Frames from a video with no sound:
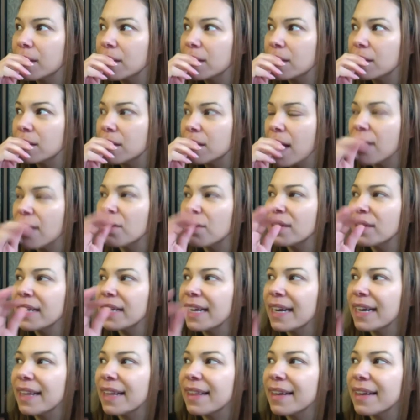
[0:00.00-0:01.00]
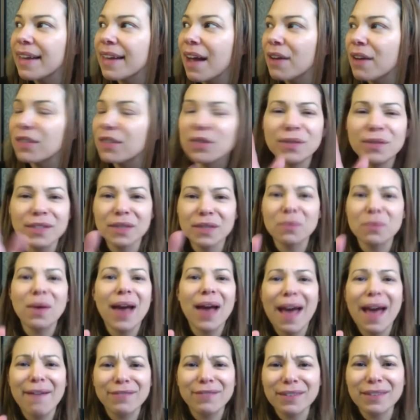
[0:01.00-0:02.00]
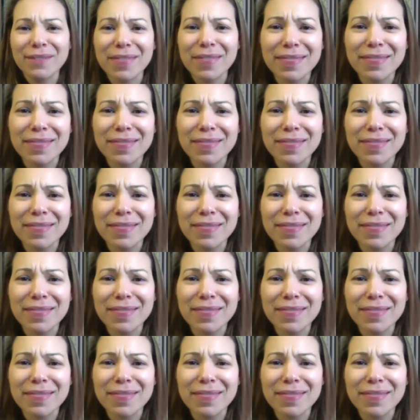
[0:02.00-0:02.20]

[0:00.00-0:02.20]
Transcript: I don't think anything else. The reason why I have to even